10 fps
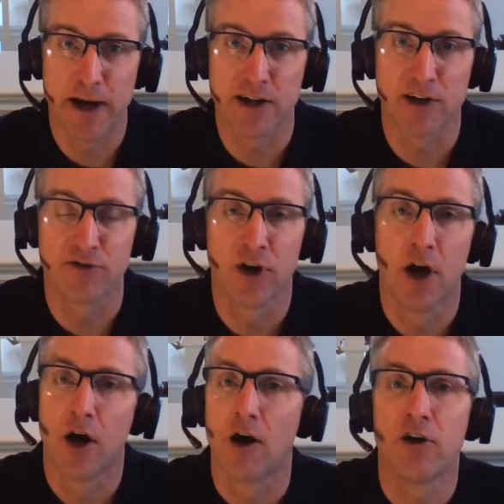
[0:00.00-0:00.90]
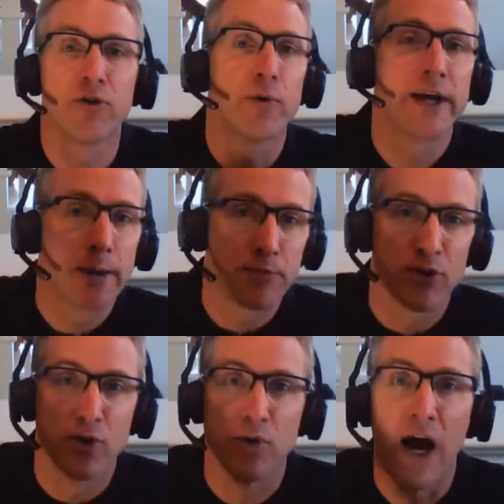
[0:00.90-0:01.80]
perspective, all the way
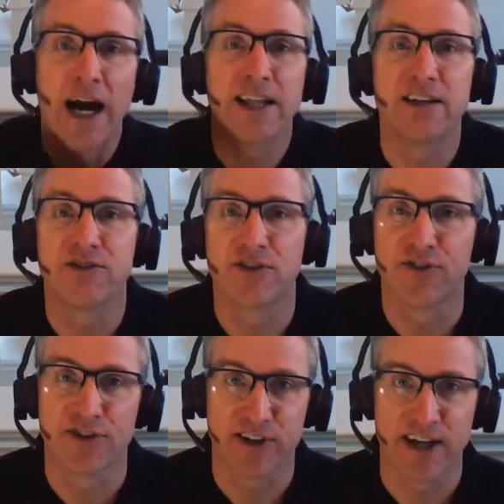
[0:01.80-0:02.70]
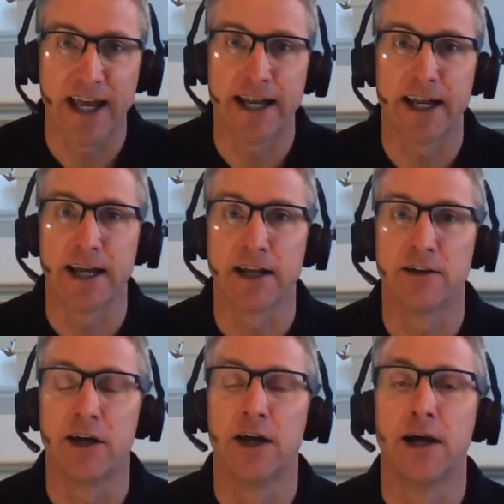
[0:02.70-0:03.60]
up to highly
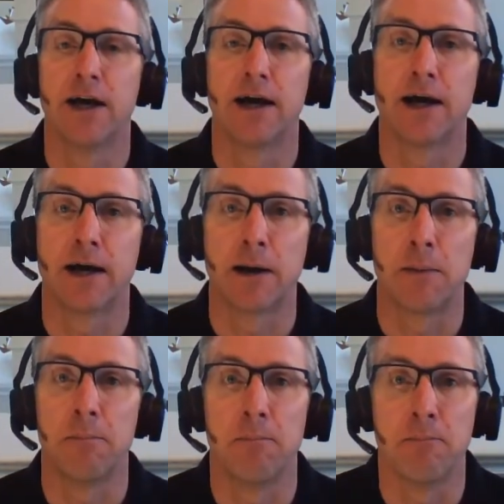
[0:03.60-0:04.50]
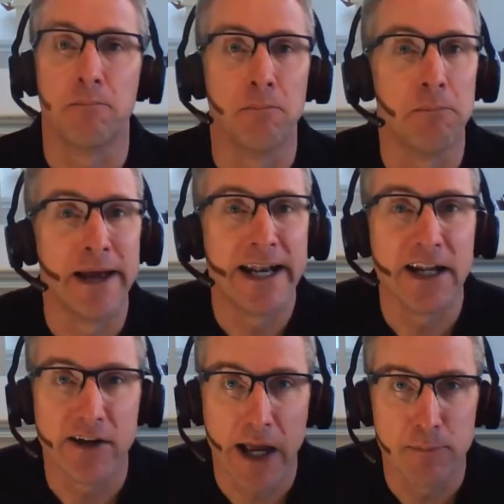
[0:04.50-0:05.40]
sophisticated,
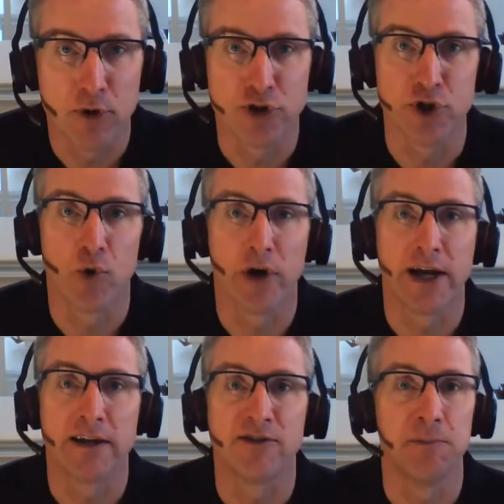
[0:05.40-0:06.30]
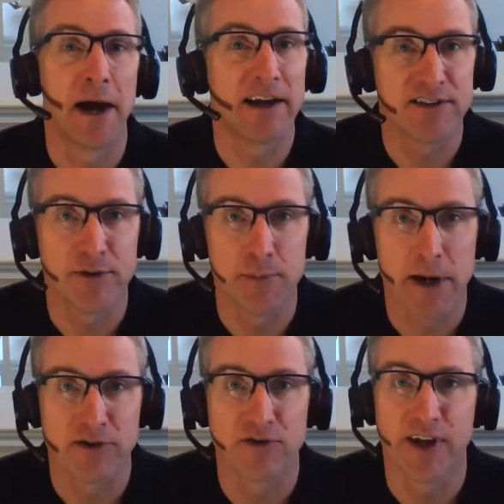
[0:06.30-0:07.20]
many table joins, massive
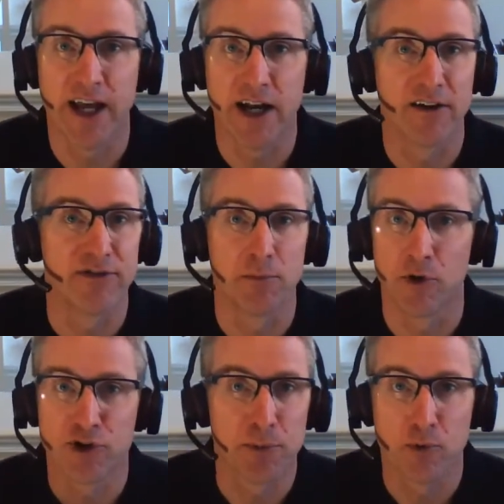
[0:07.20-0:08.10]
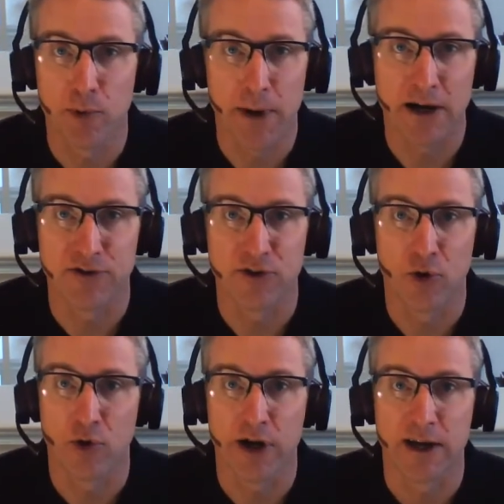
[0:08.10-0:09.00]
amounts of data from multiple
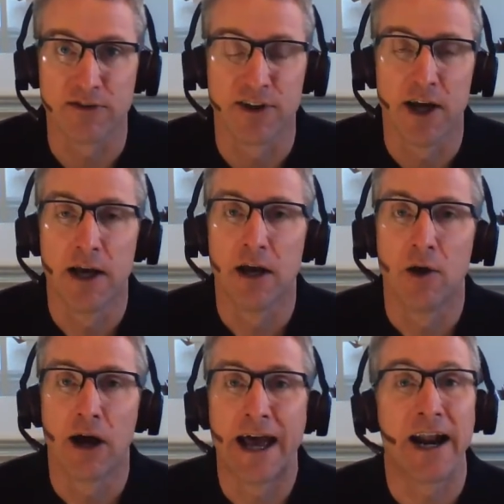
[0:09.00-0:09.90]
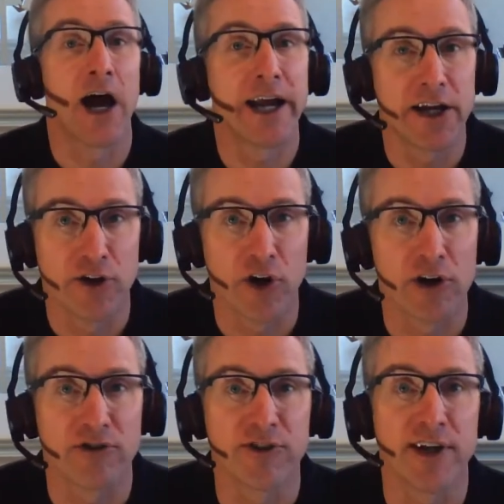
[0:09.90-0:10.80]
repositories at high
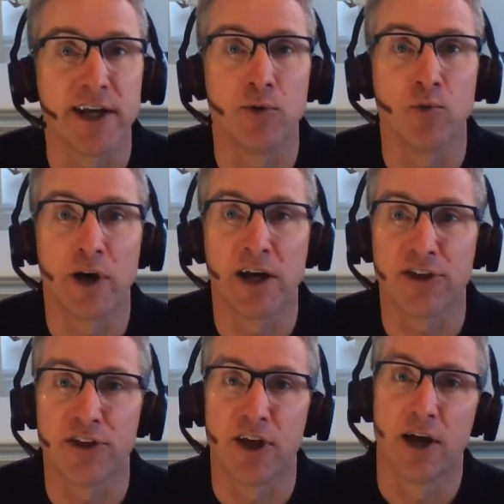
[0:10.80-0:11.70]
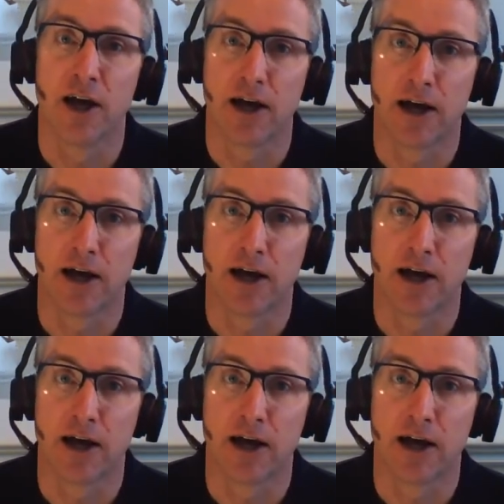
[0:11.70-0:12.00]
concurrency with